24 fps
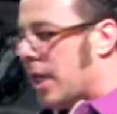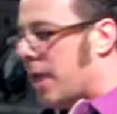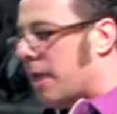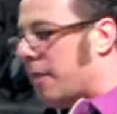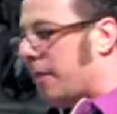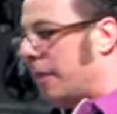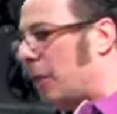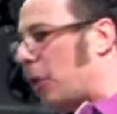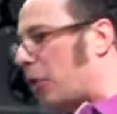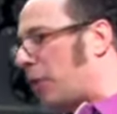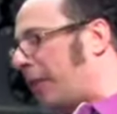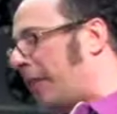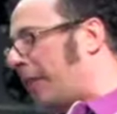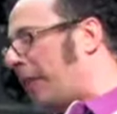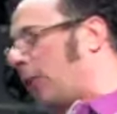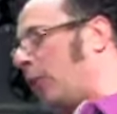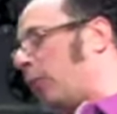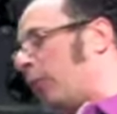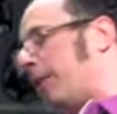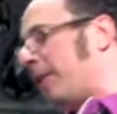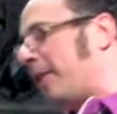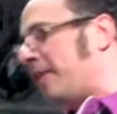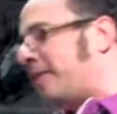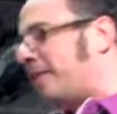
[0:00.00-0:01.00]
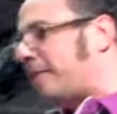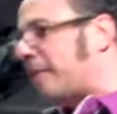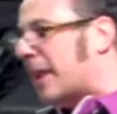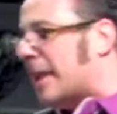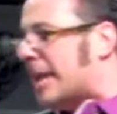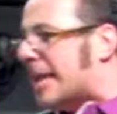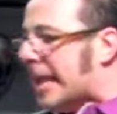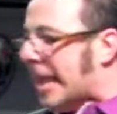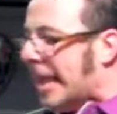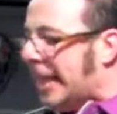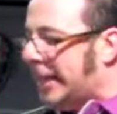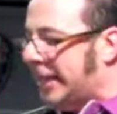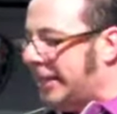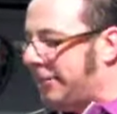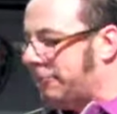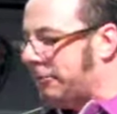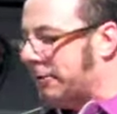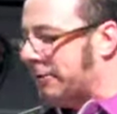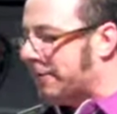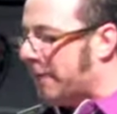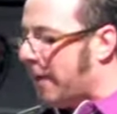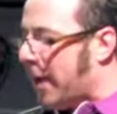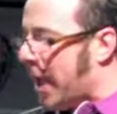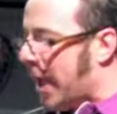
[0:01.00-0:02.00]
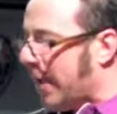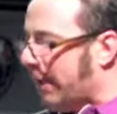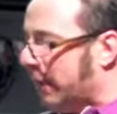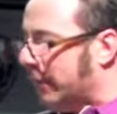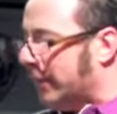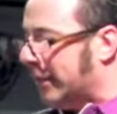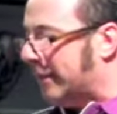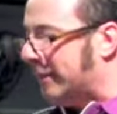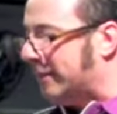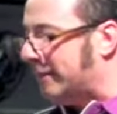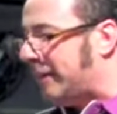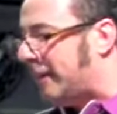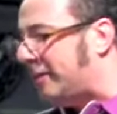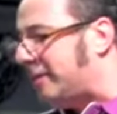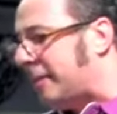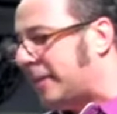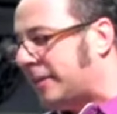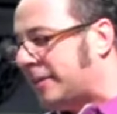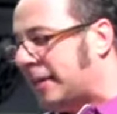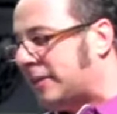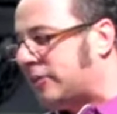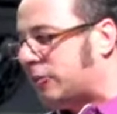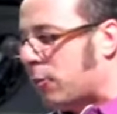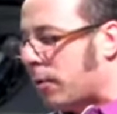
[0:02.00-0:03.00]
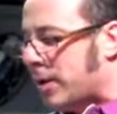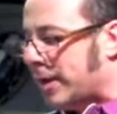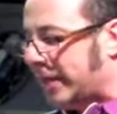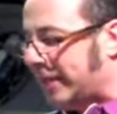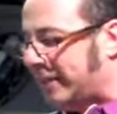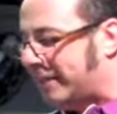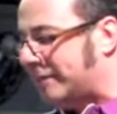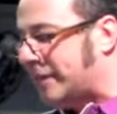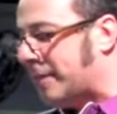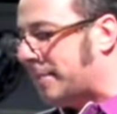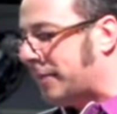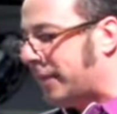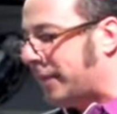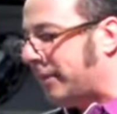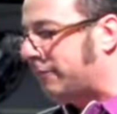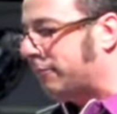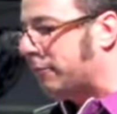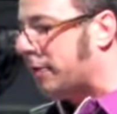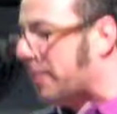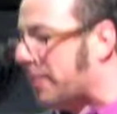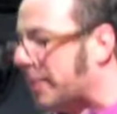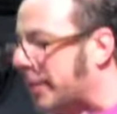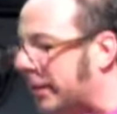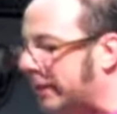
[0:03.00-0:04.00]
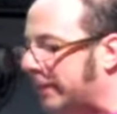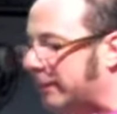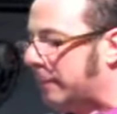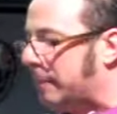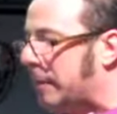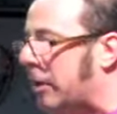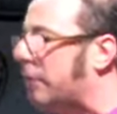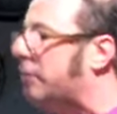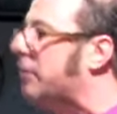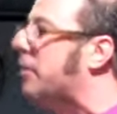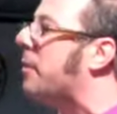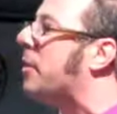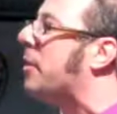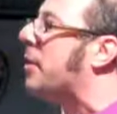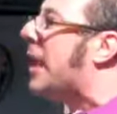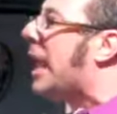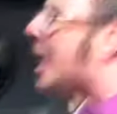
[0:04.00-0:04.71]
The only thing worse than an 80s revival is listening to 20-somethings reminisce about them on